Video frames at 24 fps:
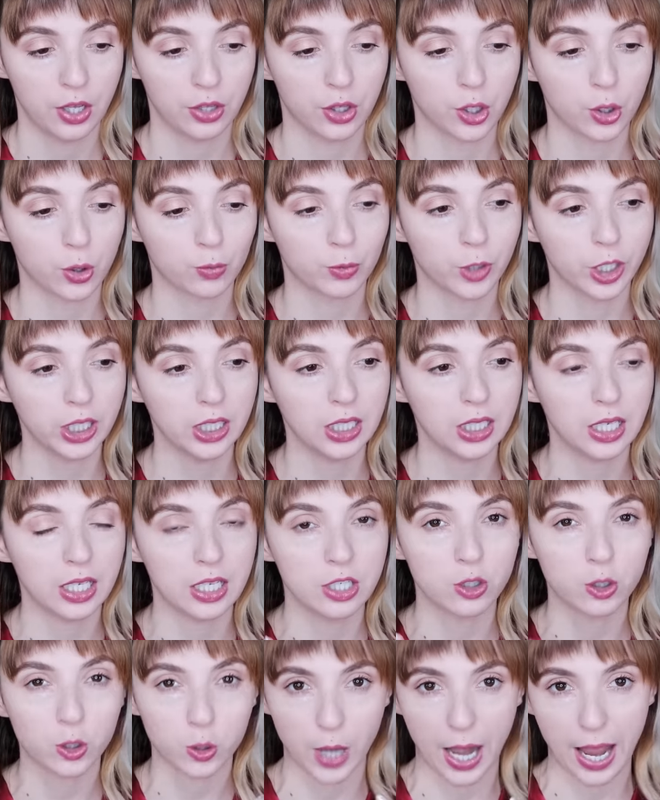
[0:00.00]
they're really
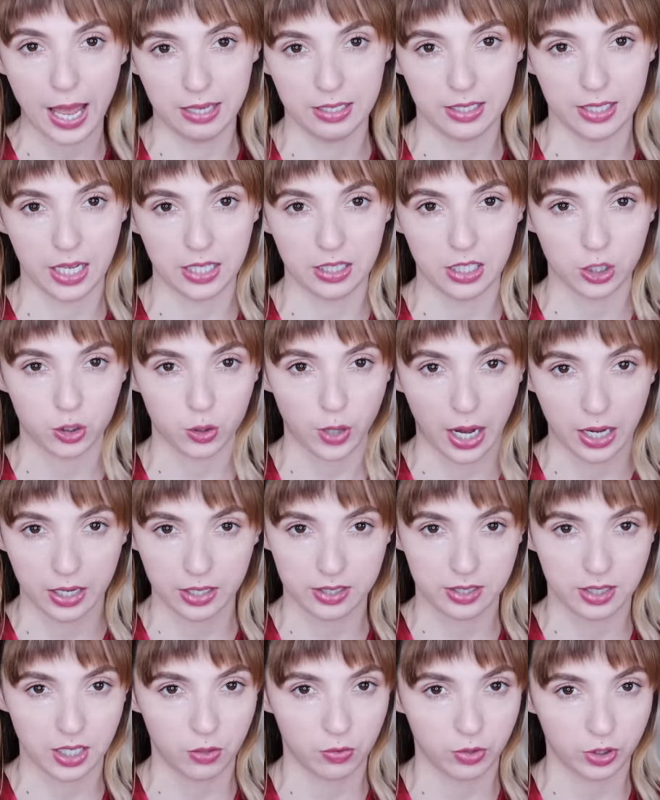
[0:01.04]
in trend and they try
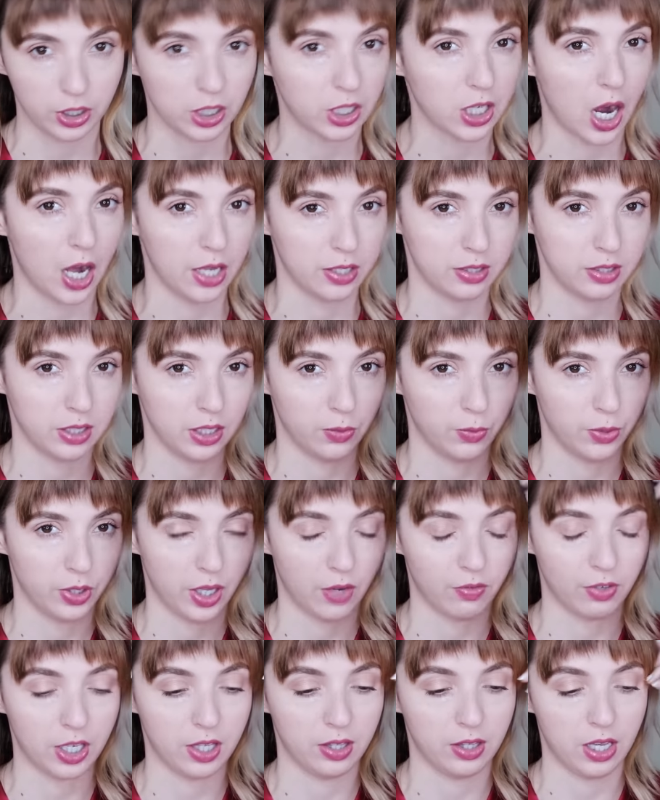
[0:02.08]
to stay really constant
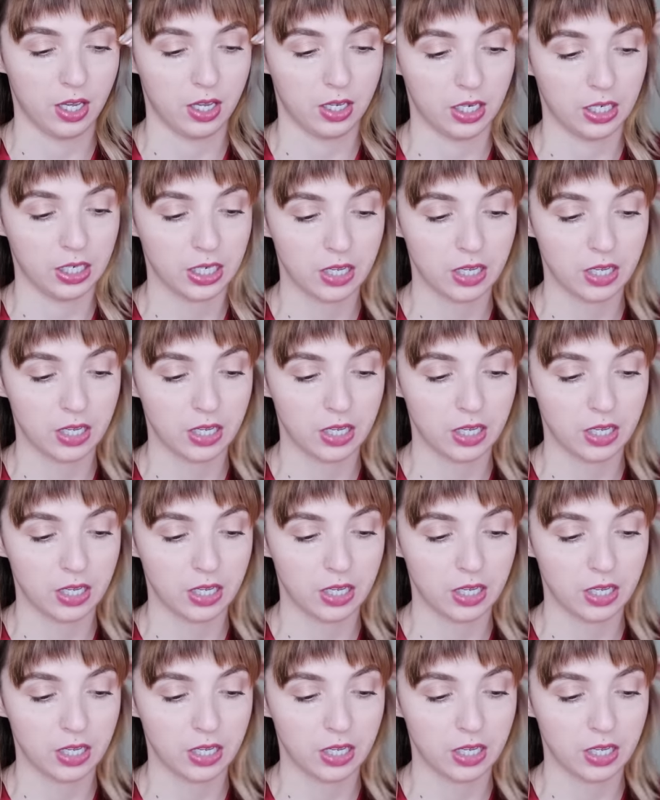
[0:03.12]
with everything.